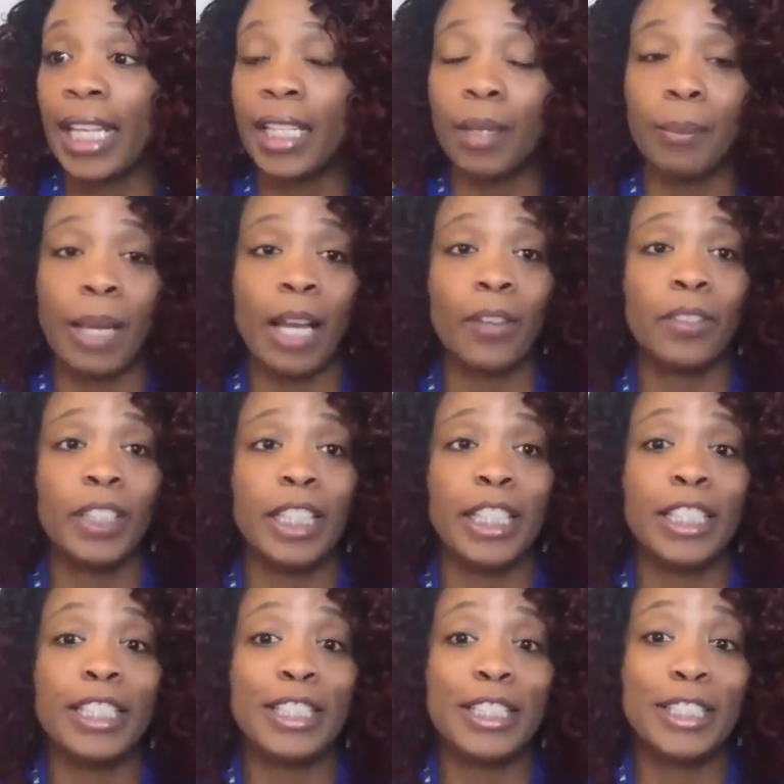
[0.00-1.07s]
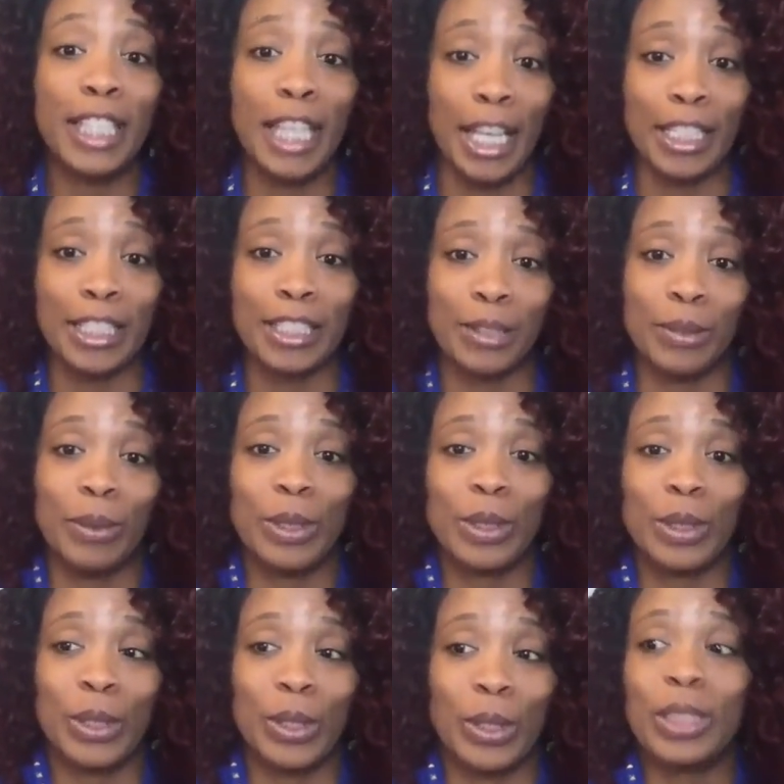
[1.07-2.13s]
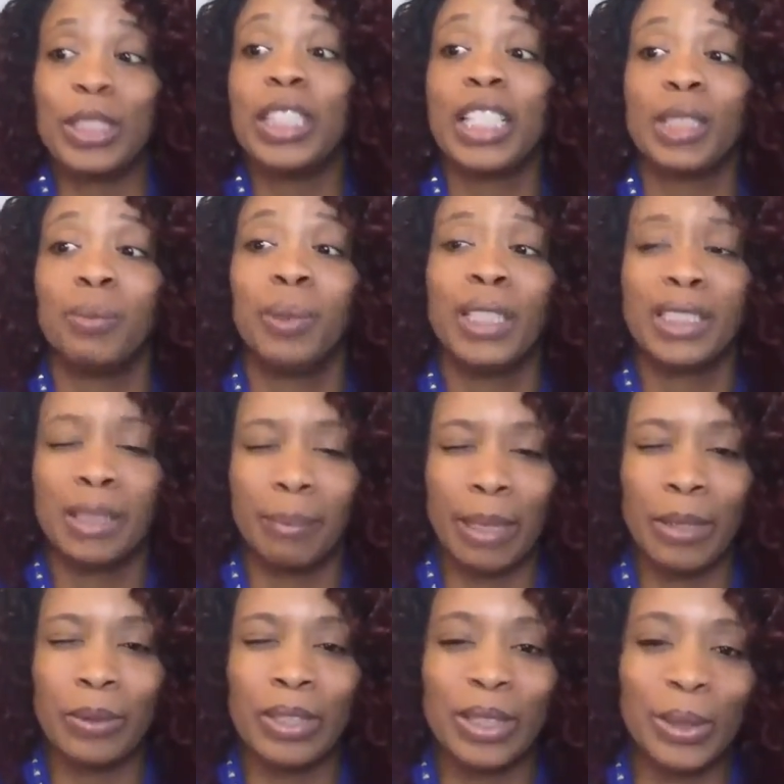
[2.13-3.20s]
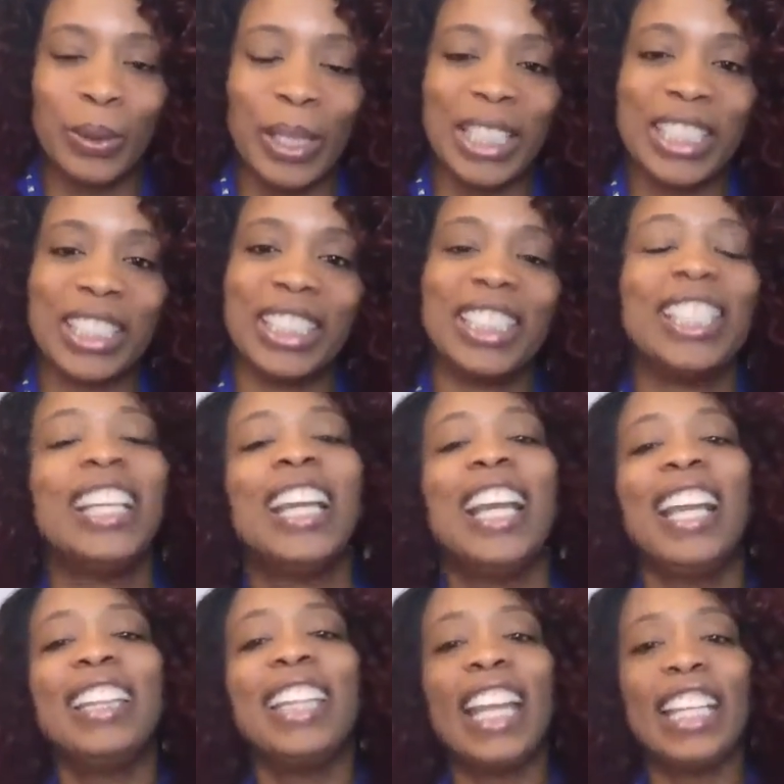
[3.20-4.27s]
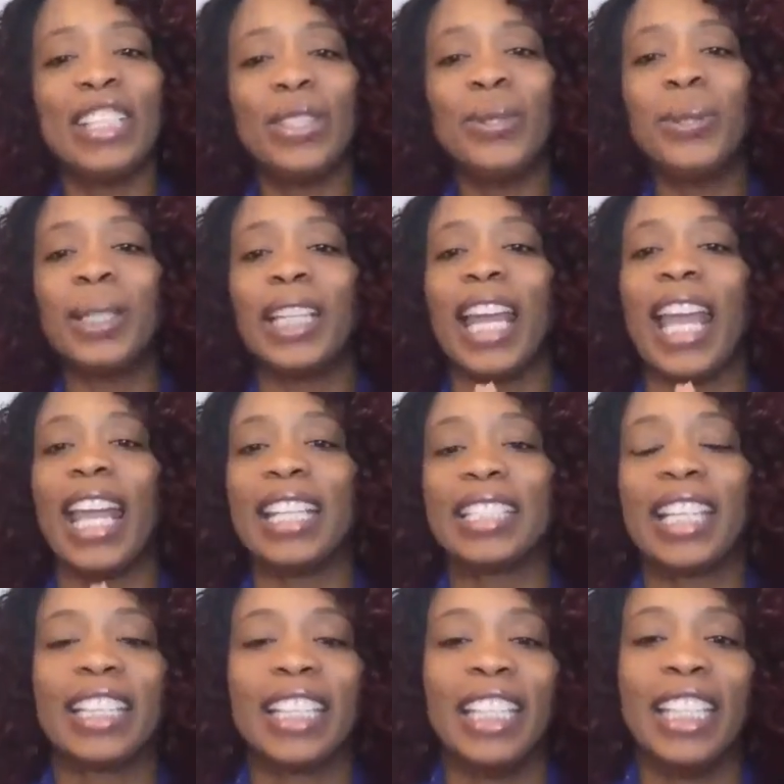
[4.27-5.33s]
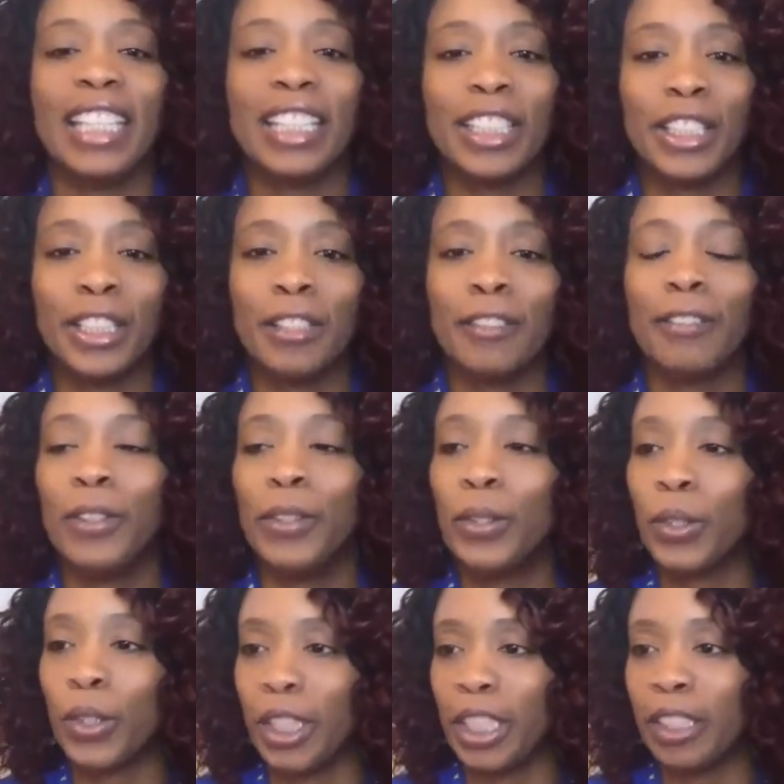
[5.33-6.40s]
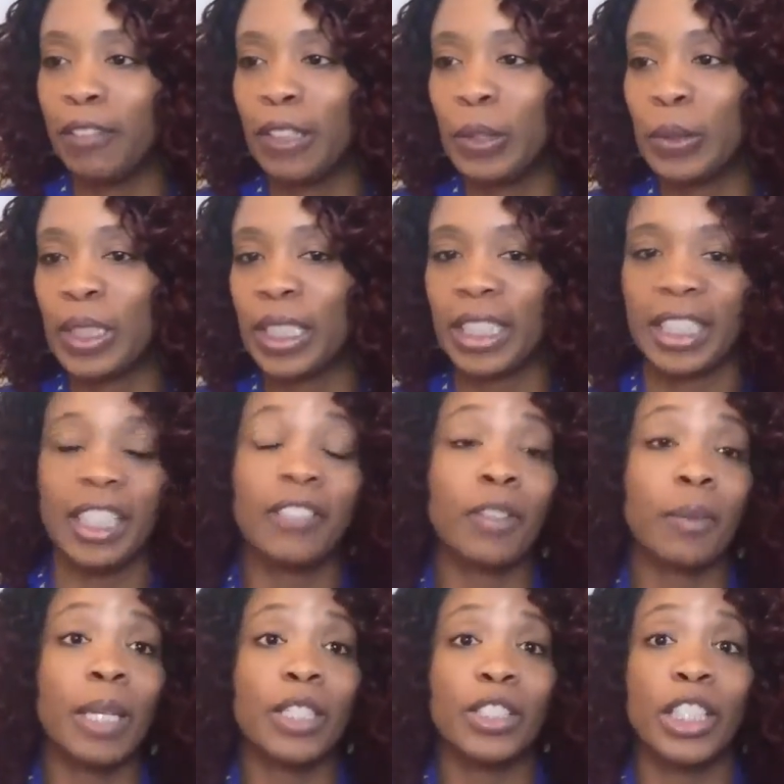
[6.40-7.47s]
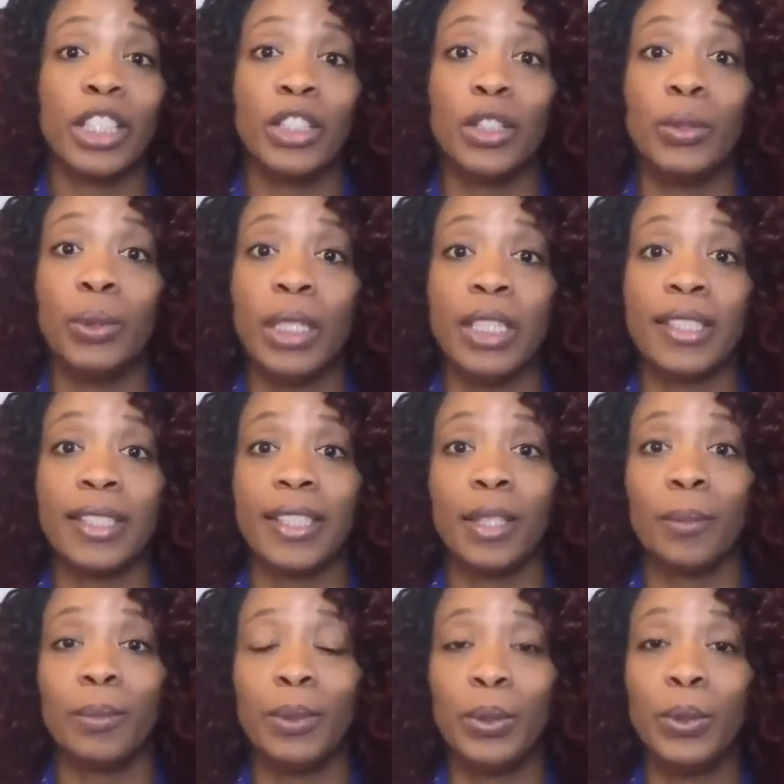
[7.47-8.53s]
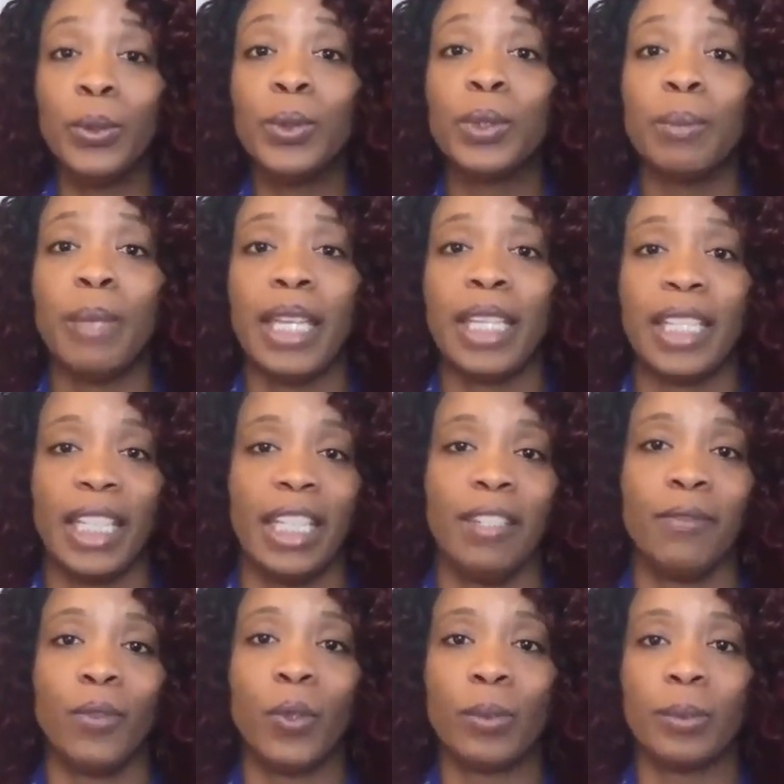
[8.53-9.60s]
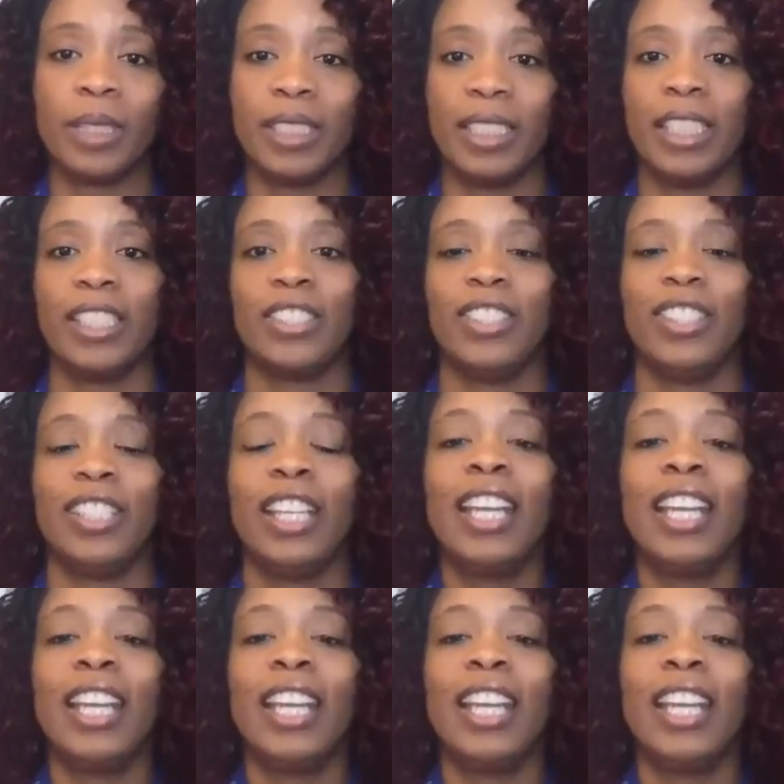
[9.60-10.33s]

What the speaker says: about these 6, which turns 6 plus a bonus question that you can ask at the end of your interviews to get the information that you need to help you to make an informed decision.